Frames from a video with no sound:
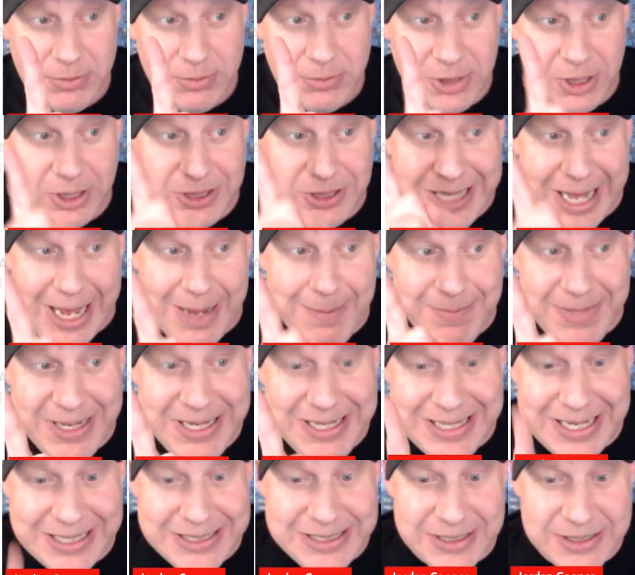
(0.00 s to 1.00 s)

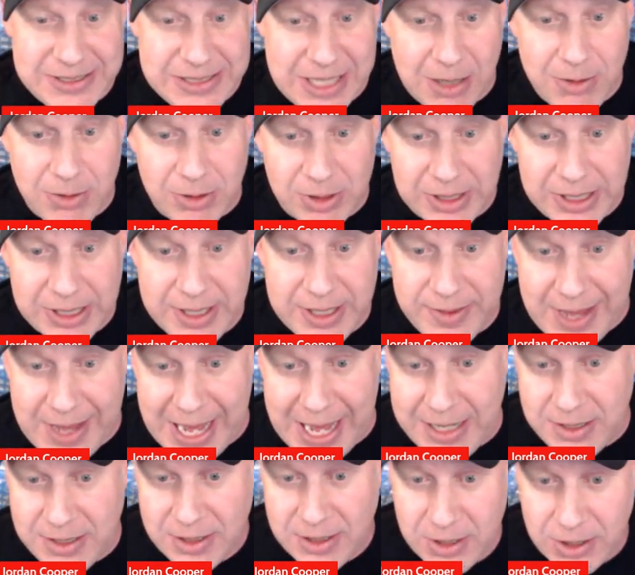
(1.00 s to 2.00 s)
necessarily
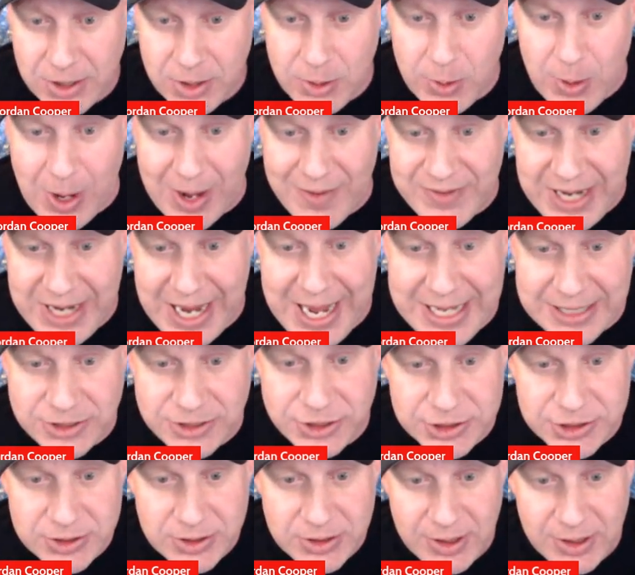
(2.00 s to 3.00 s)
that you have an
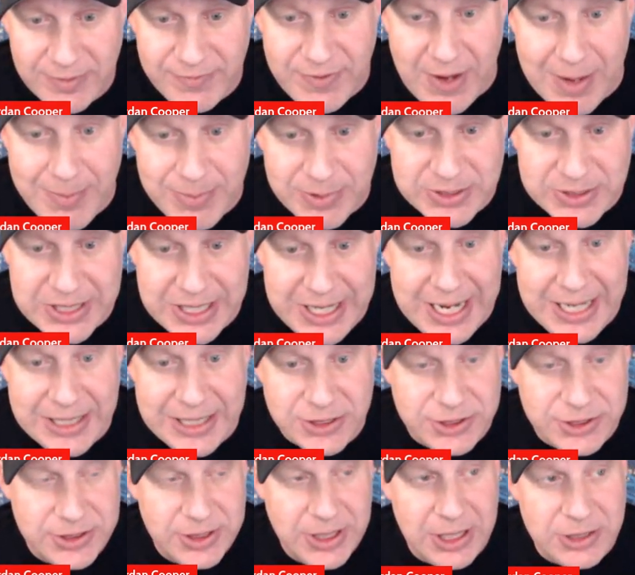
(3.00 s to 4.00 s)
edge, a 5%
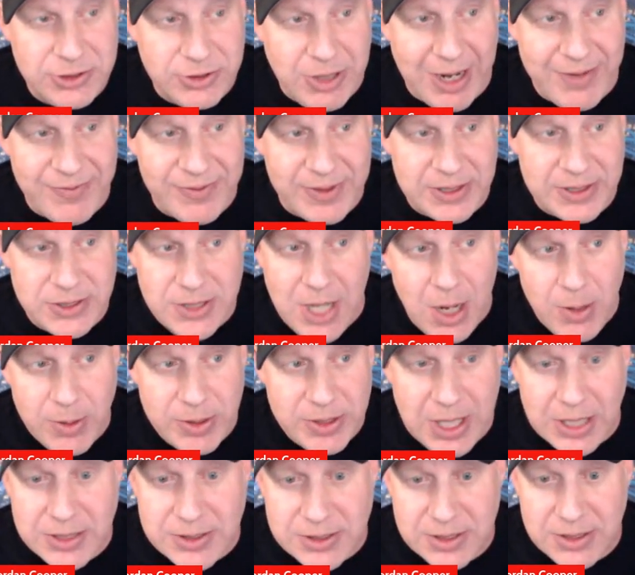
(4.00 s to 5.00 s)
edge at DraftKings? No, it
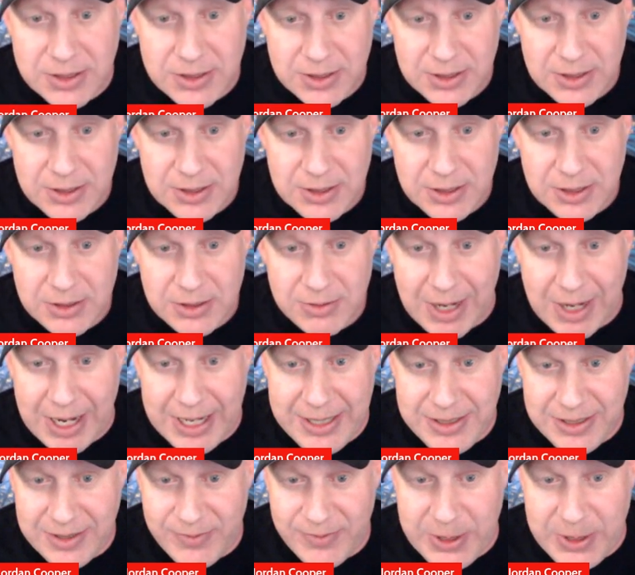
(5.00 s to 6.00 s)
doesn't,
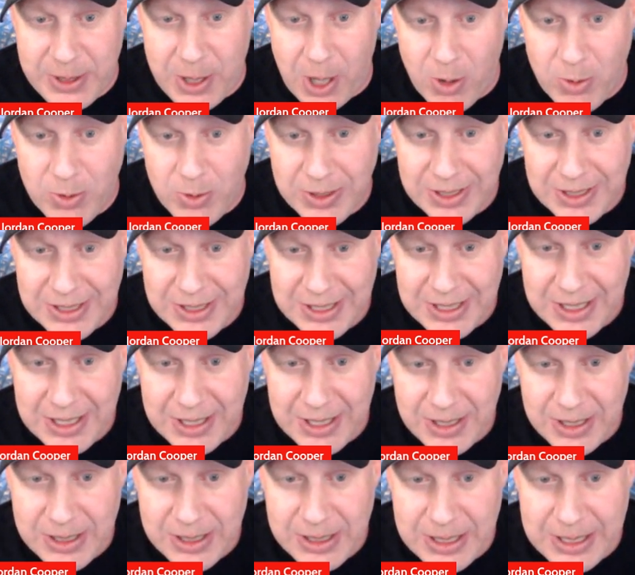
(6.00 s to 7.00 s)
right? If we go
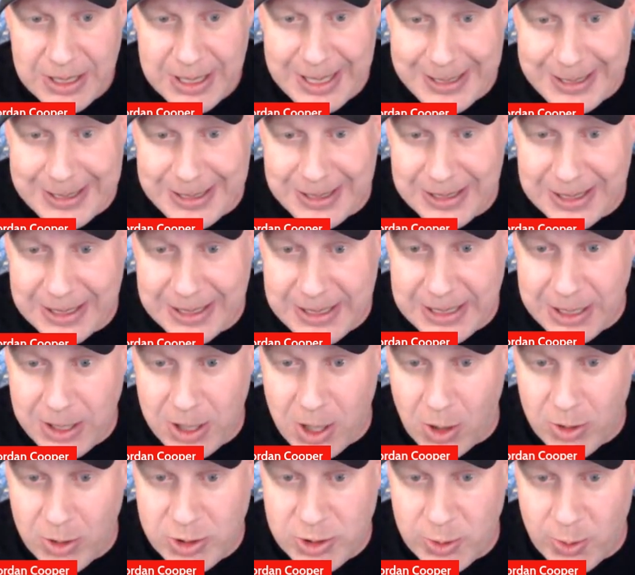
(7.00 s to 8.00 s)
and click and
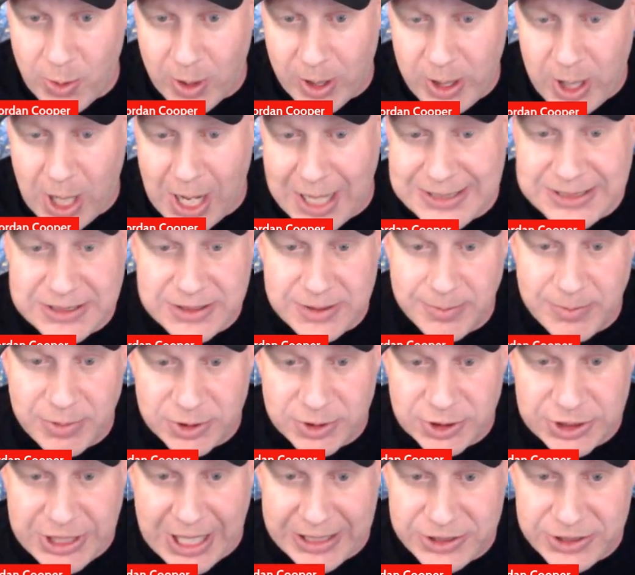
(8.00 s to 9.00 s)
go to our custom
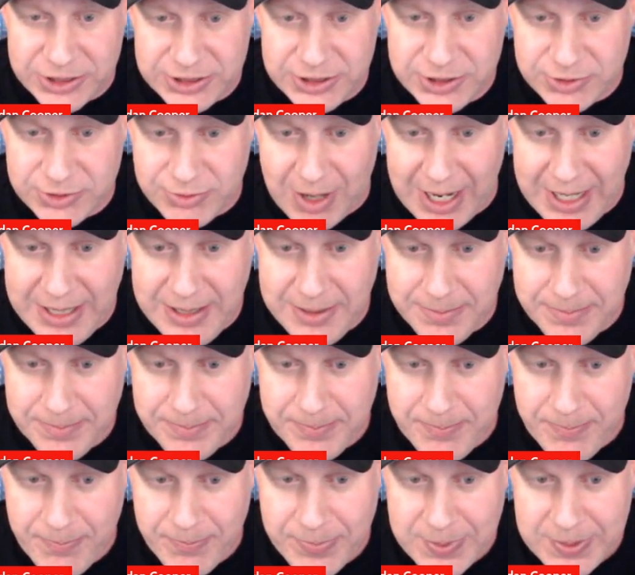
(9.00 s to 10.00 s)
projections, right?
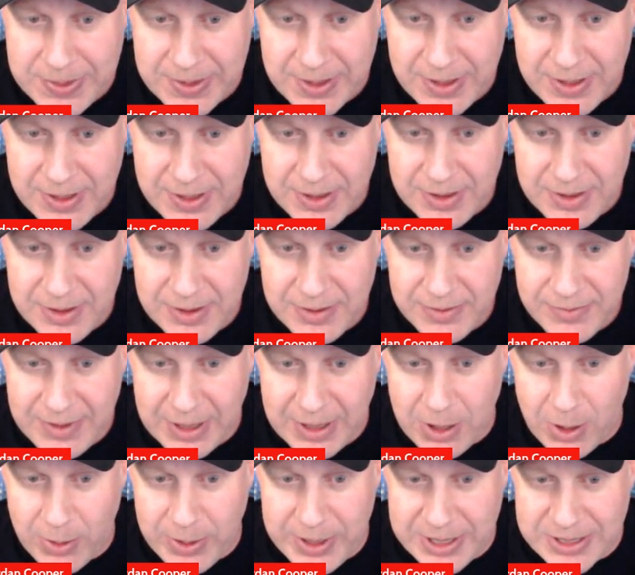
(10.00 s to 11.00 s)
I
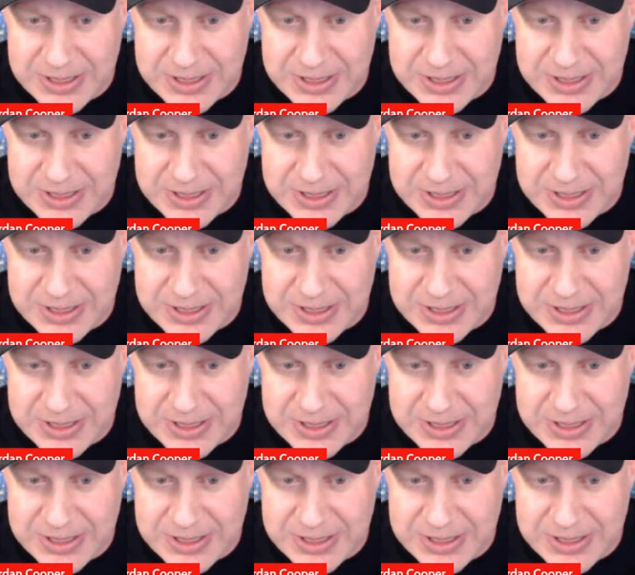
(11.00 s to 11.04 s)
go here,